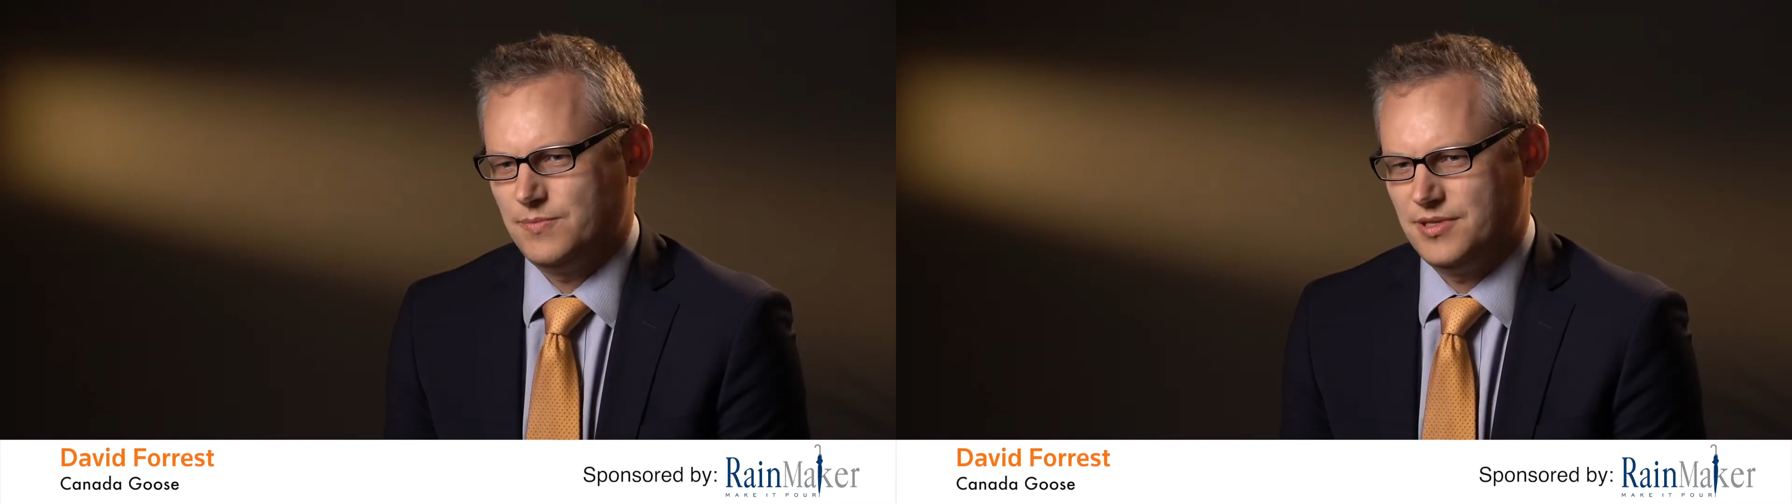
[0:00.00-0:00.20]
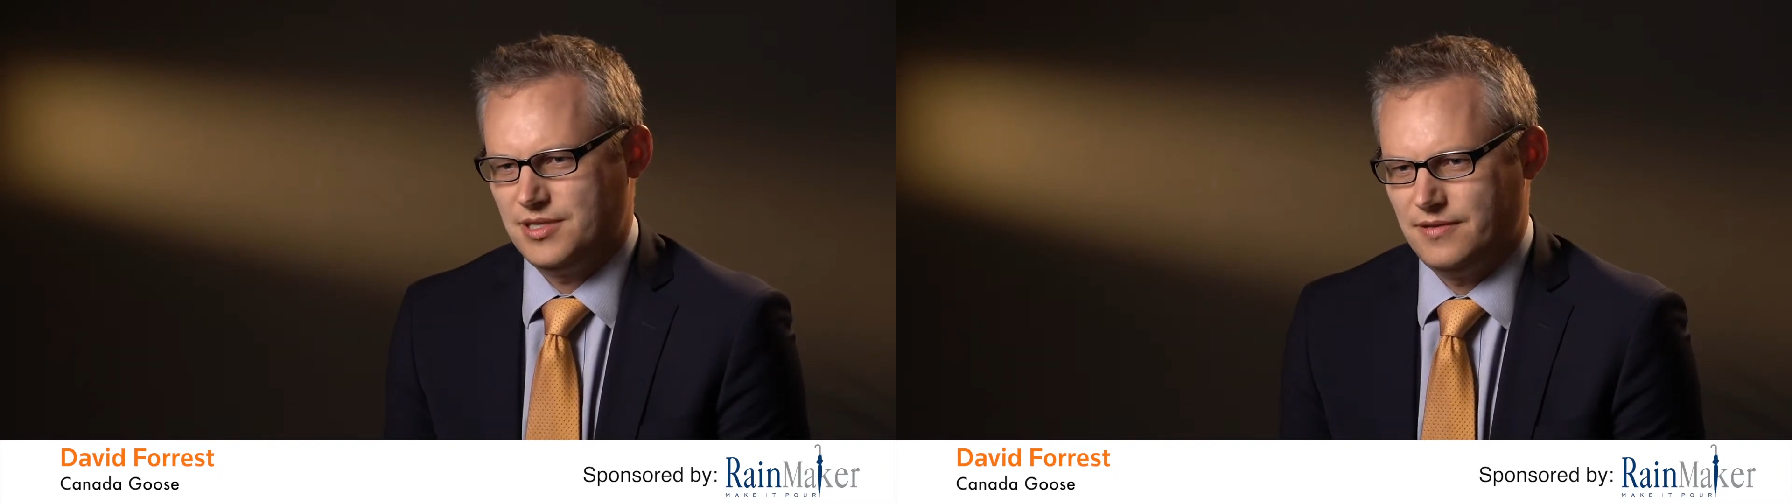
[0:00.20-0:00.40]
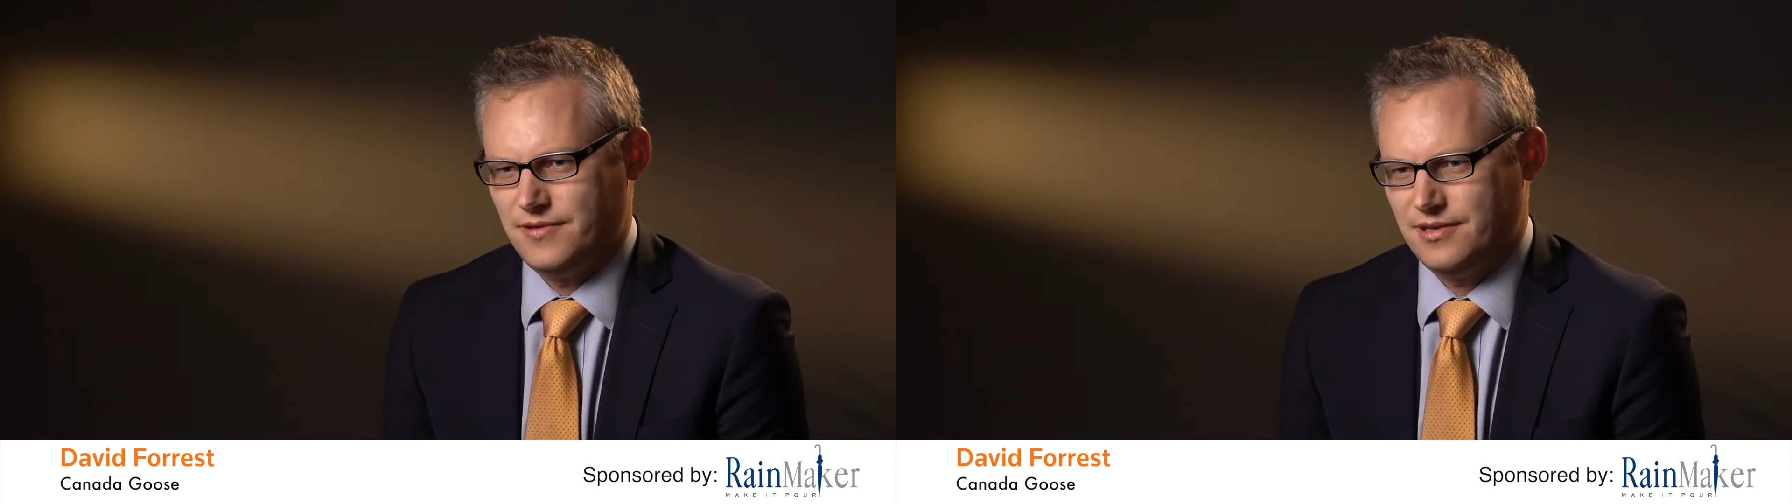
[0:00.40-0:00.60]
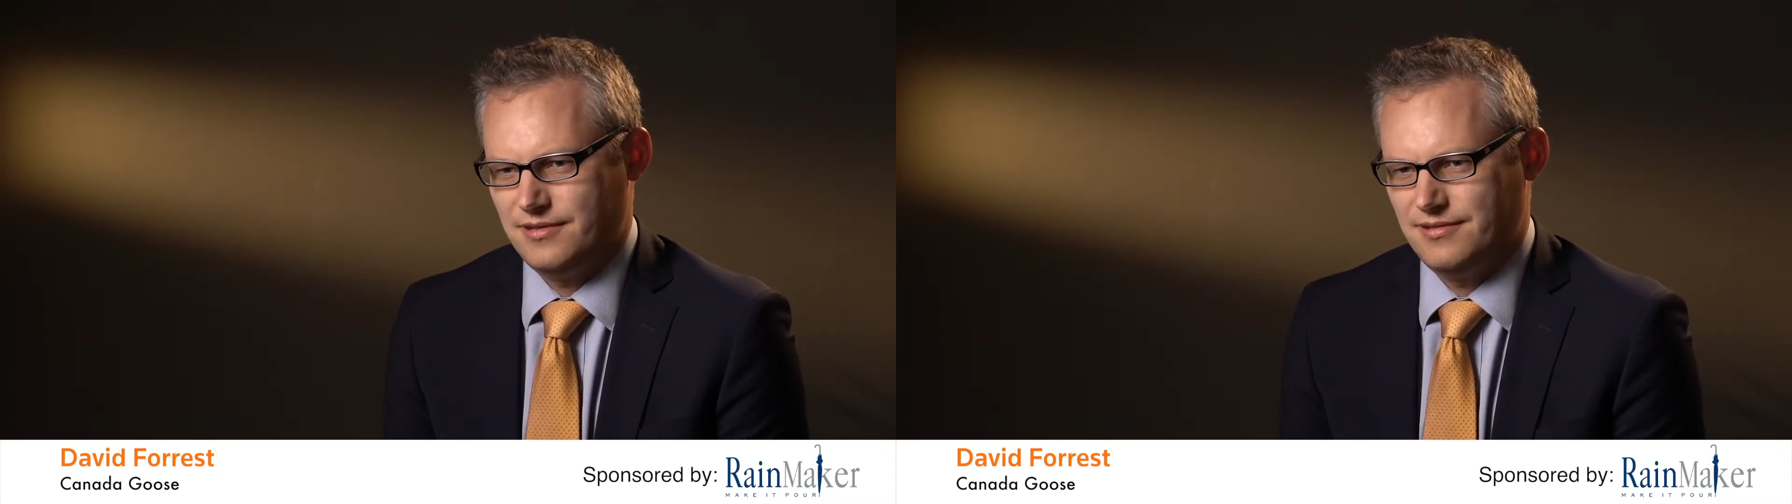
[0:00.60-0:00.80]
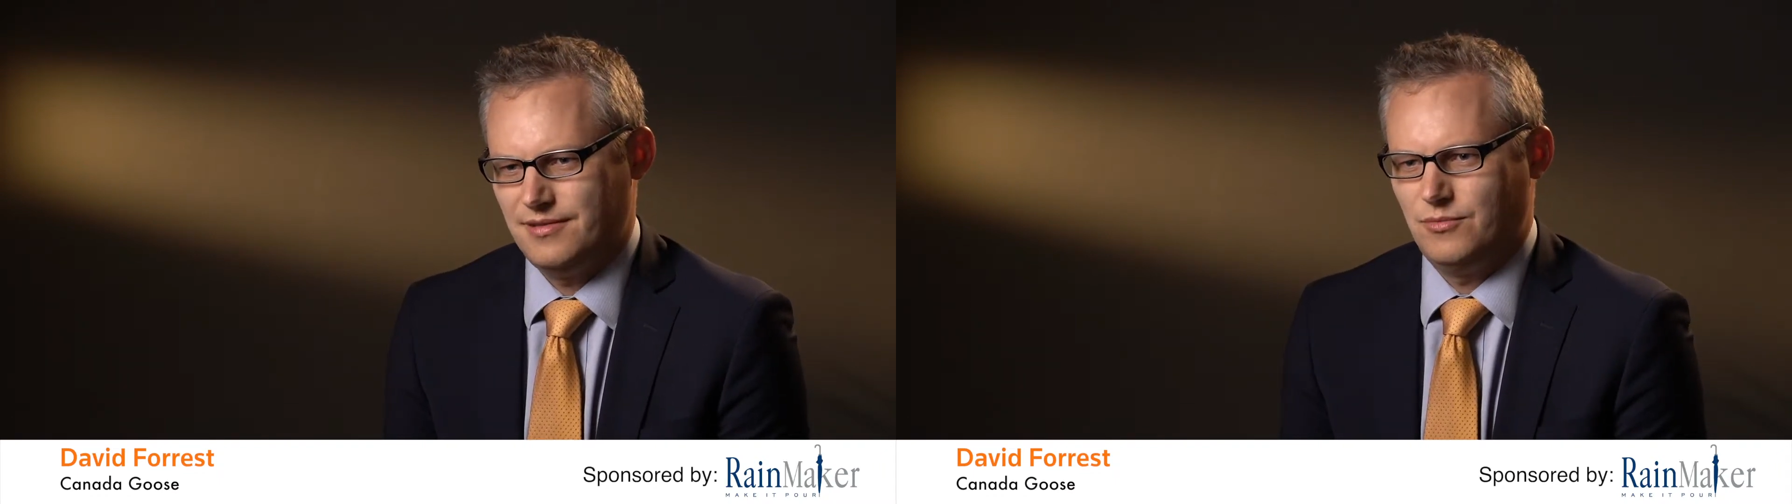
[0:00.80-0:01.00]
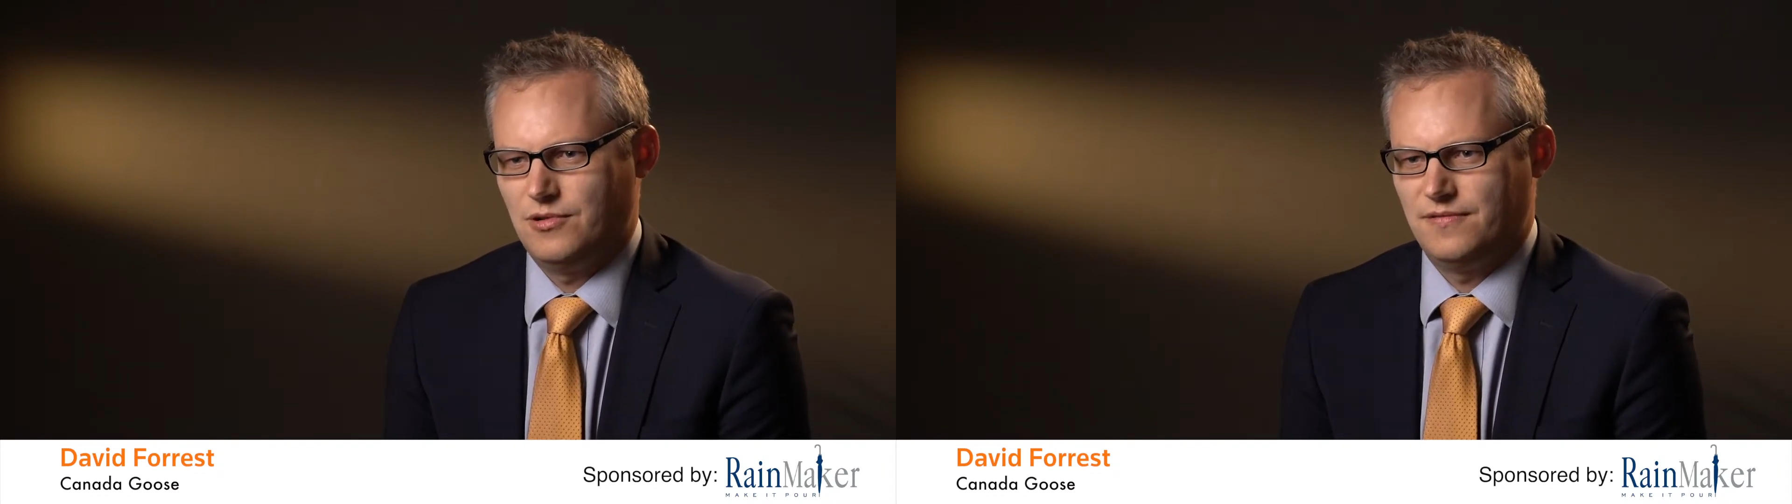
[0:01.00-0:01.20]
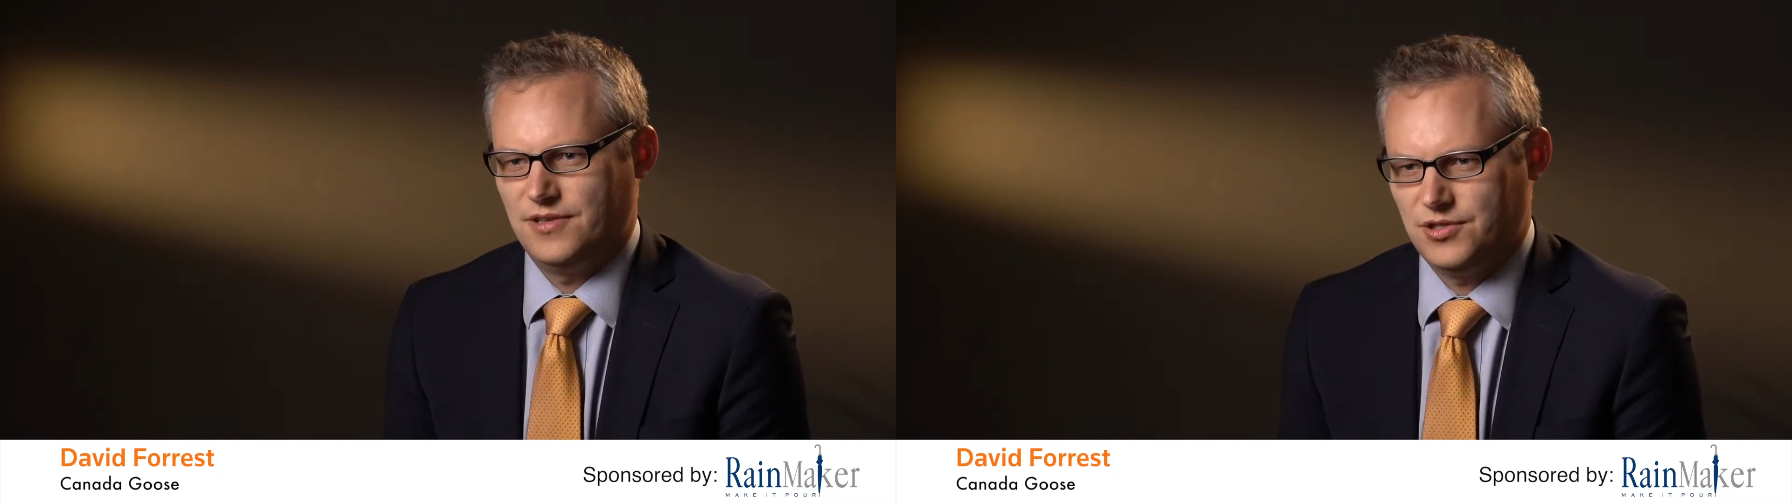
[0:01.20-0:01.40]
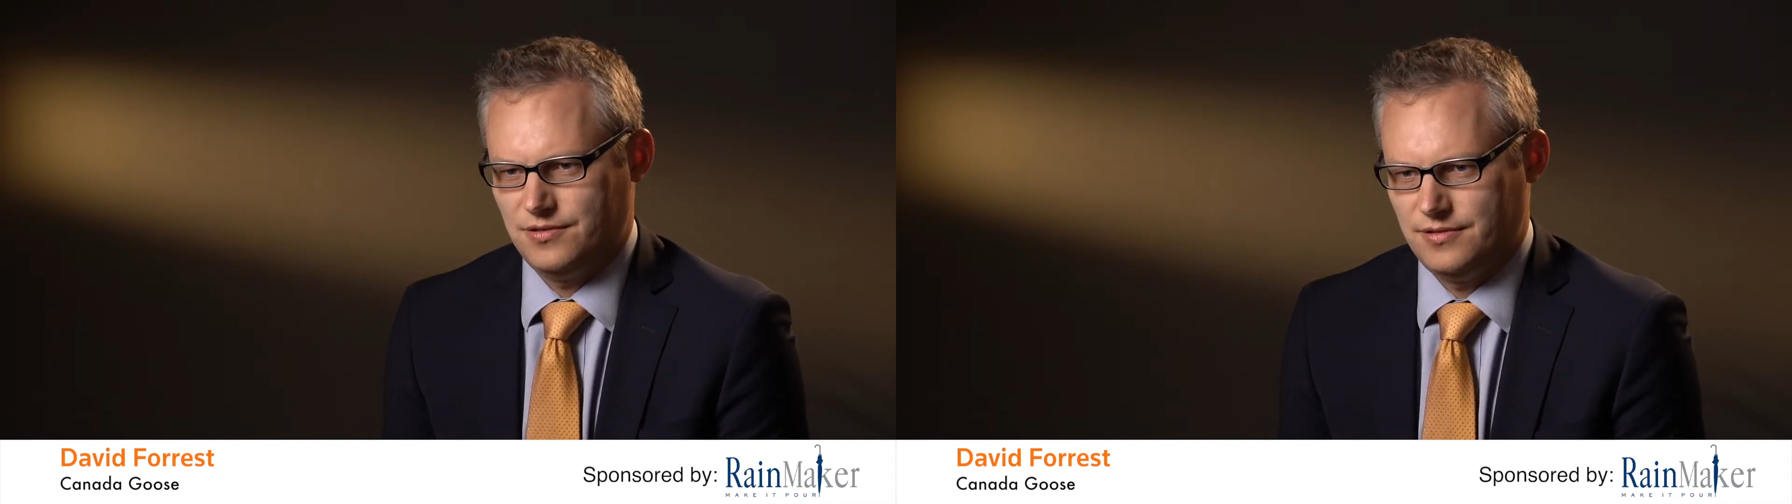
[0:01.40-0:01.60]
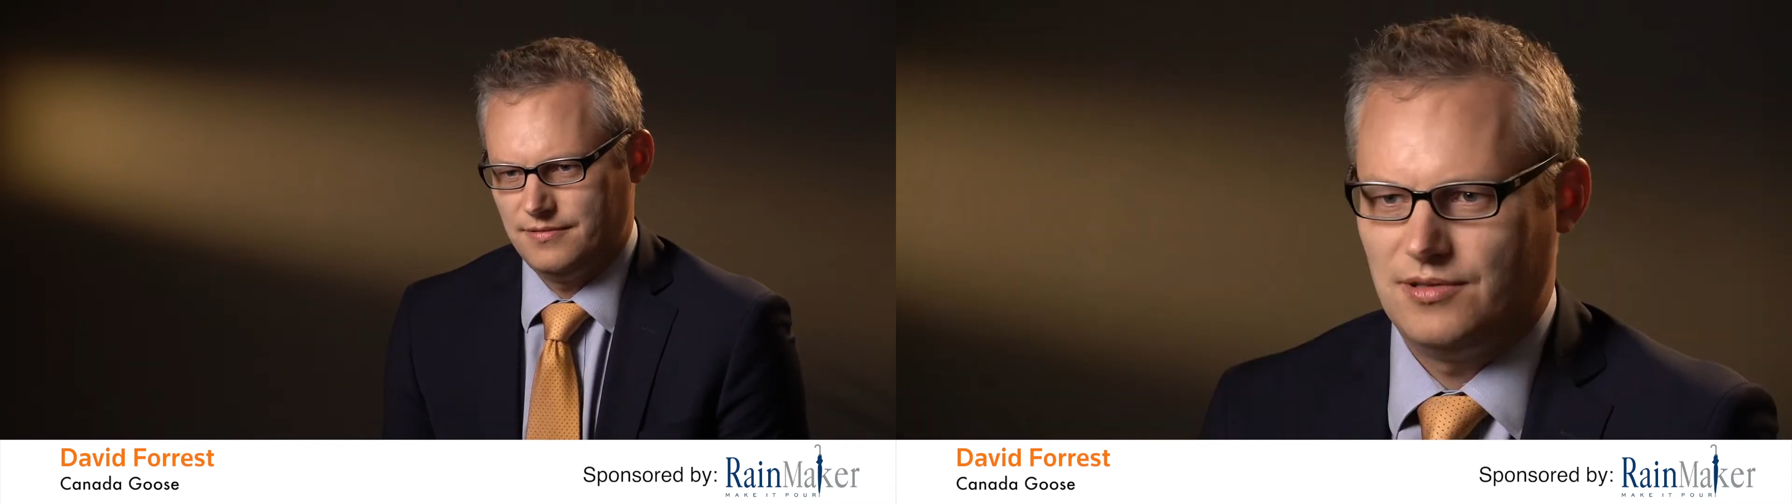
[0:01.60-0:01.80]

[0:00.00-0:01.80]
specific and more efficient.